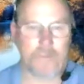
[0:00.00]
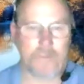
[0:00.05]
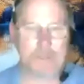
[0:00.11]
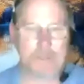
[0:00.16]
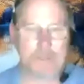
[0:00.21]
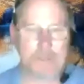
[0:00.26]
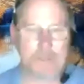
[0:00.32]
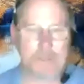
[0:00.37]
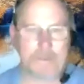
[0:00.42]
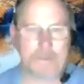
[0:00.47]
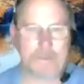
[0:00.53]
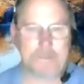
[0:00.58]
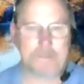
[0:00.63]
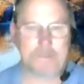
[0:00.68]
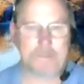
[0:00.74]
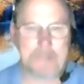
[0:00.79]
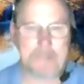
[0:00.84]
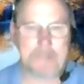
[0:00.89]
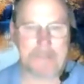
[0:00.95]
much for giving me the
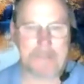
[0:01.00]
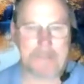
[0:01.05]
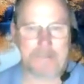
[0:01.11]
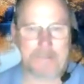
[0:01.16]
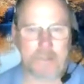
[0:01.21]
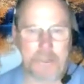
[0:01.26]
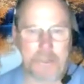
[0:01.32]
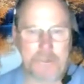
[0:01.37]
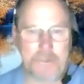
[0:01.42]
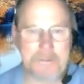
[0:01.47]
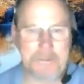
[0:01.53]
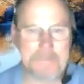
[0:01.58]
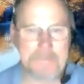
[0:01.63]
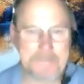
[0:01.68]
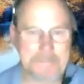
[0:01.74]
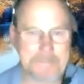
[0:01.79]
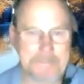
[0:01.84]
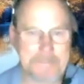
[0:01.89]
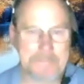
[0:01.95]
time. Have a good
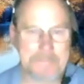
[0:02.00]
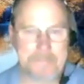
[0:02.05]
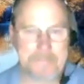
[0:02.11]
afternoon.